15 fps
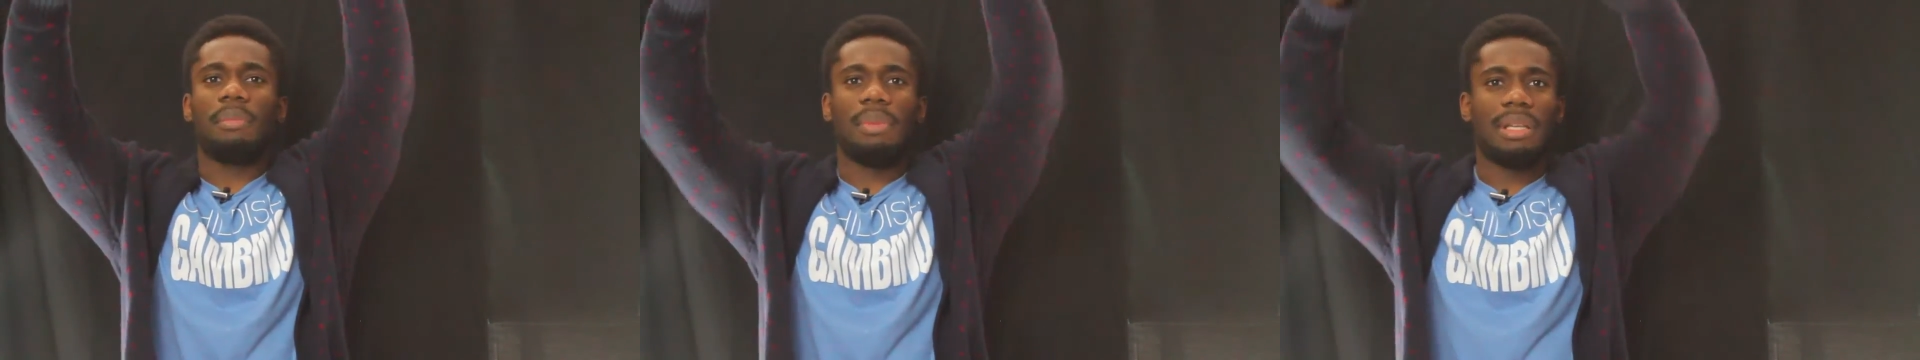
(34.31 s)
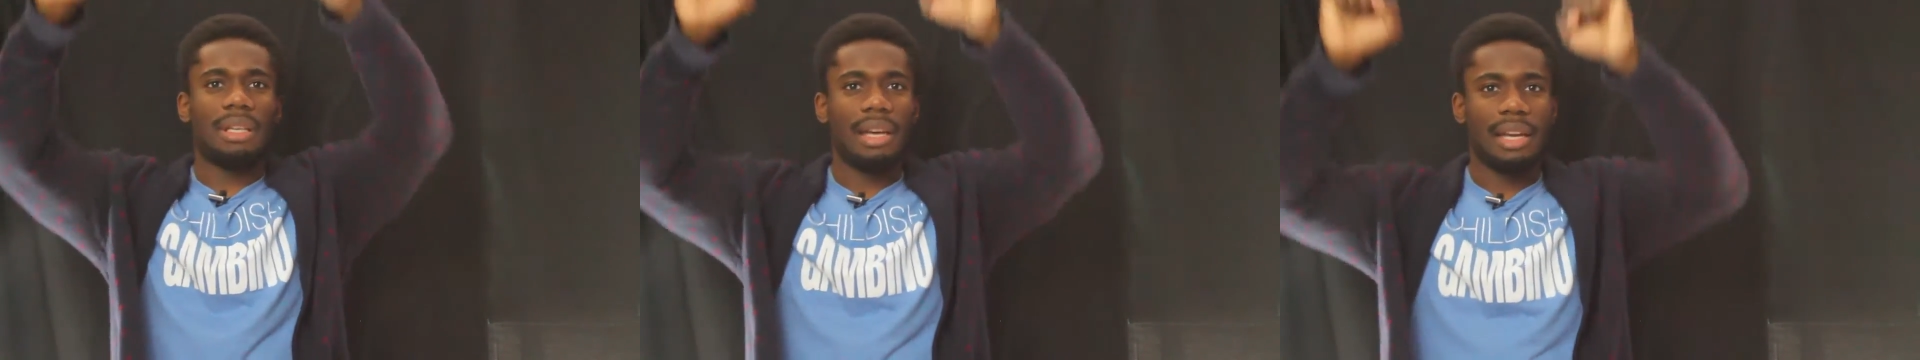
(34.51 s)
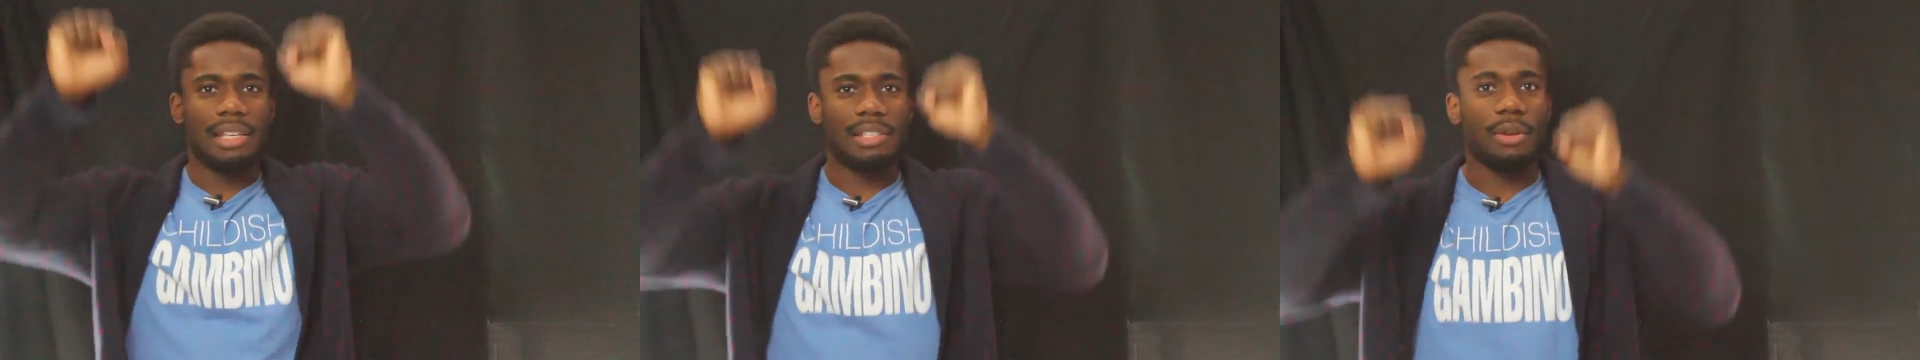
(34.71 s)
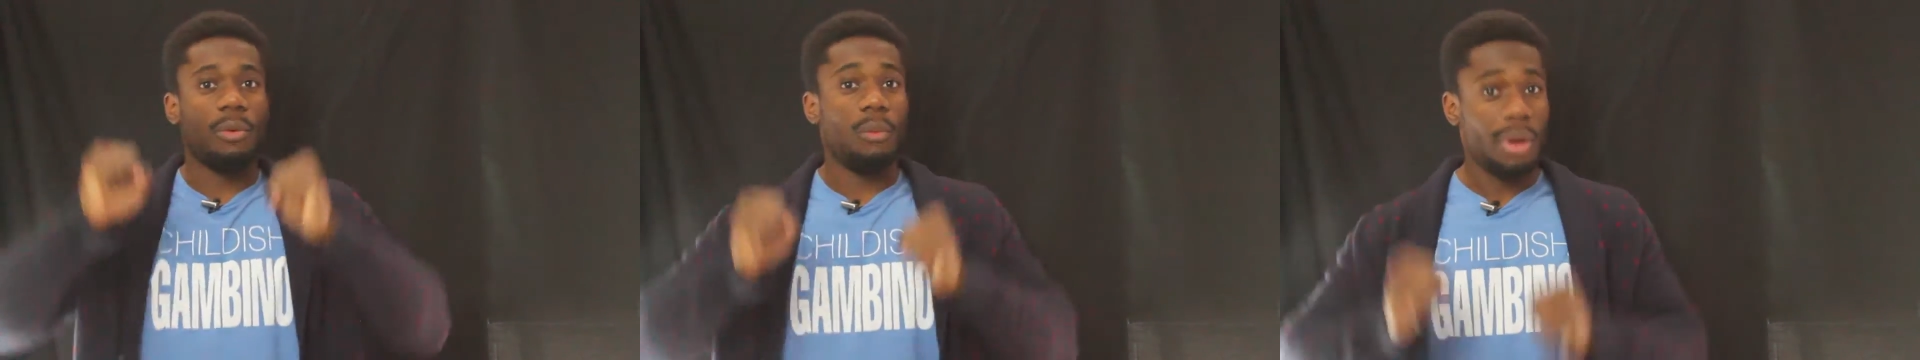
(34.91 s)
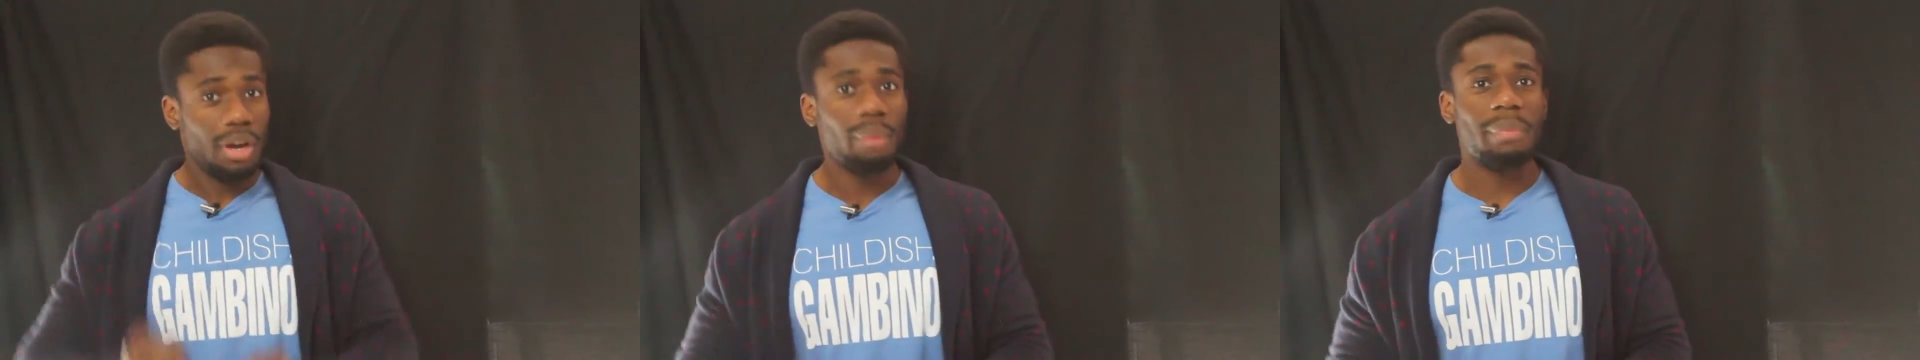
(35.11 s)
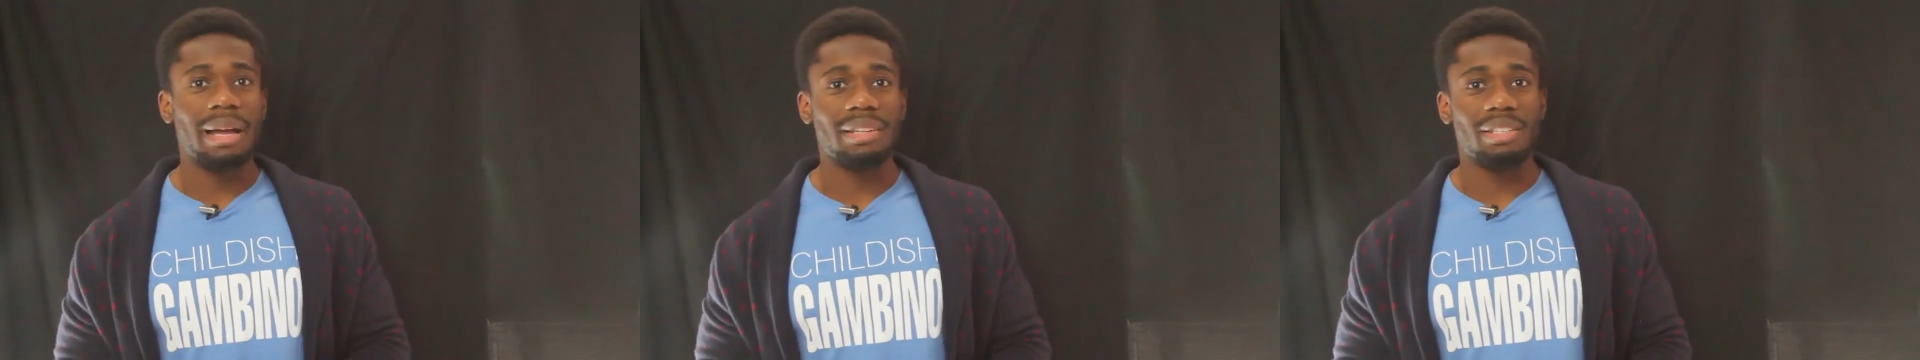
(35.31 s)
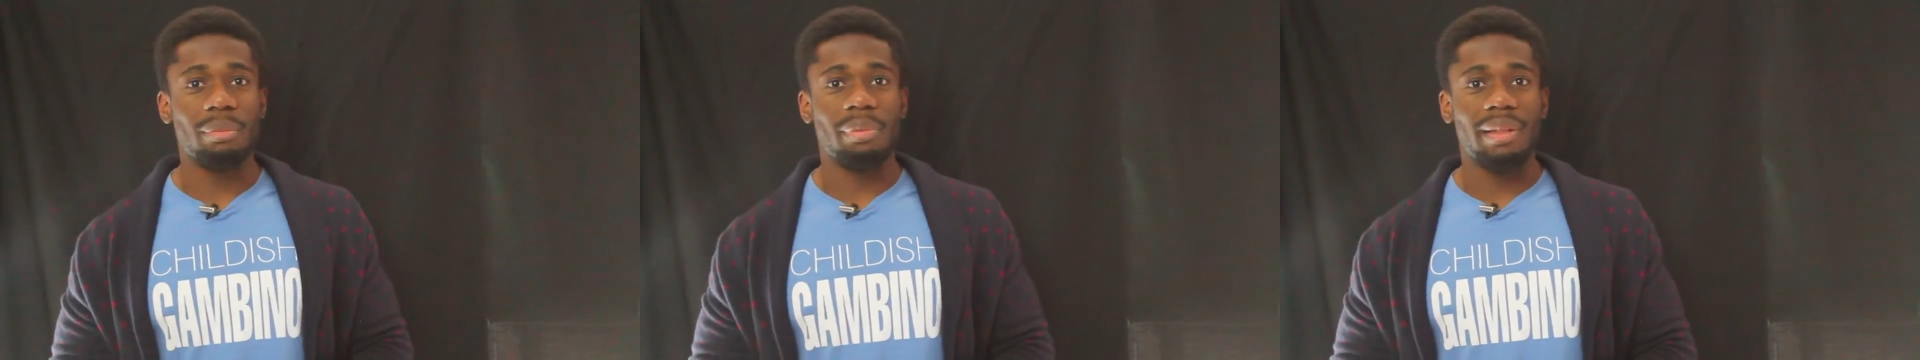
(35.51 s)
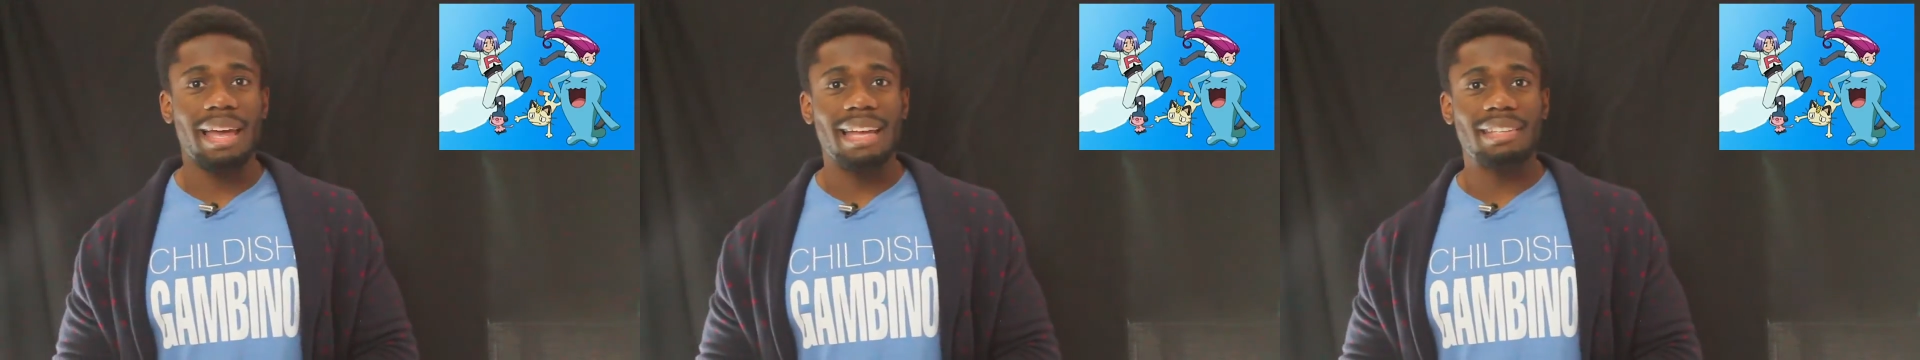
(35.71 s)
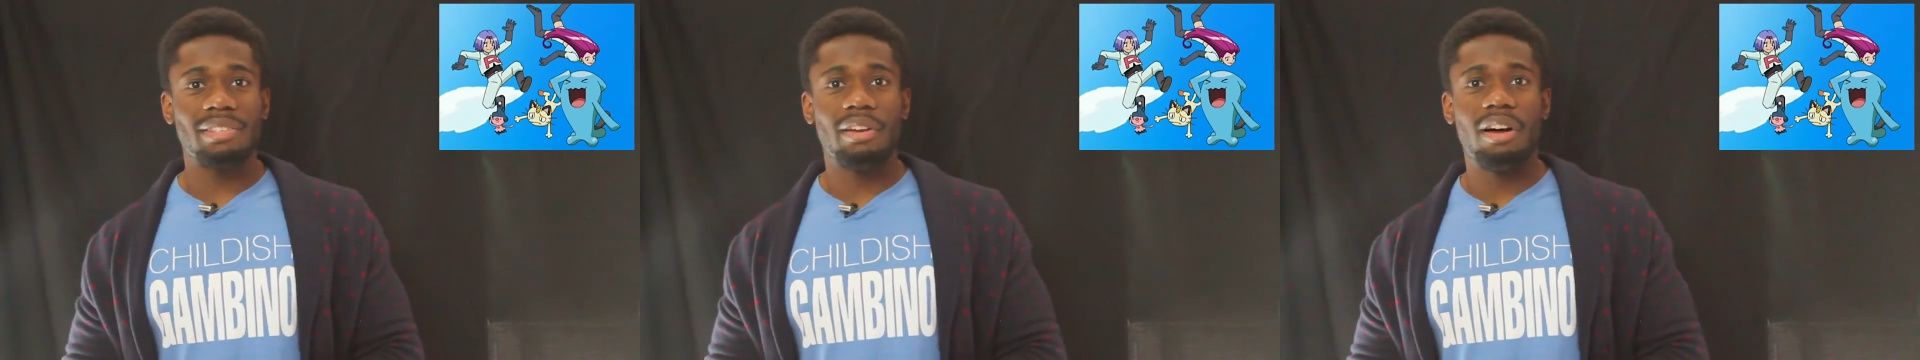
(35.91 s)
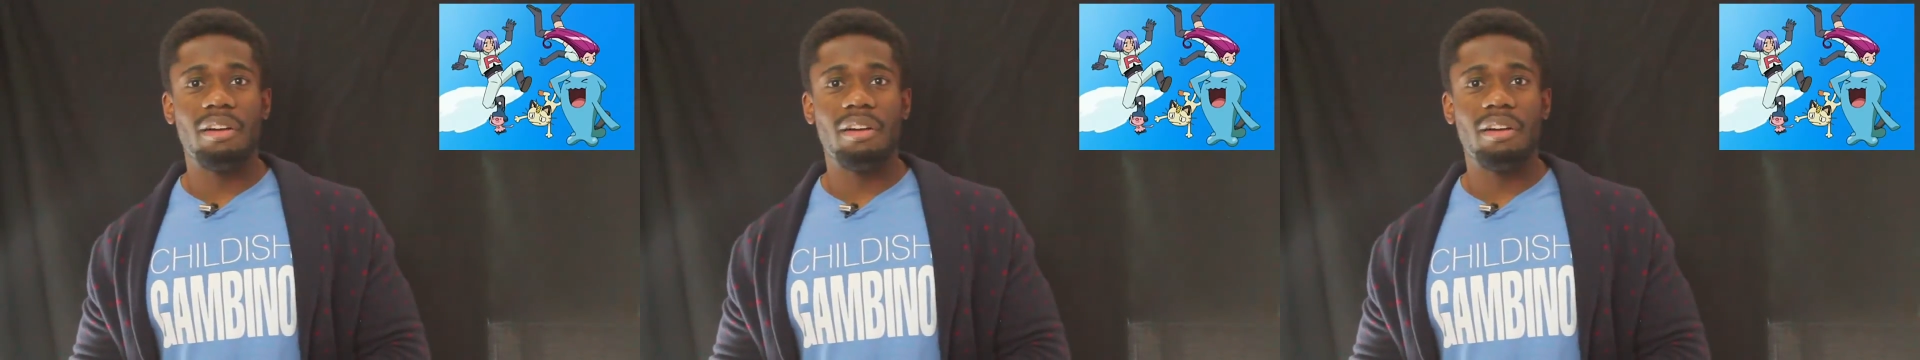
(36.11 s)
because we're about to blast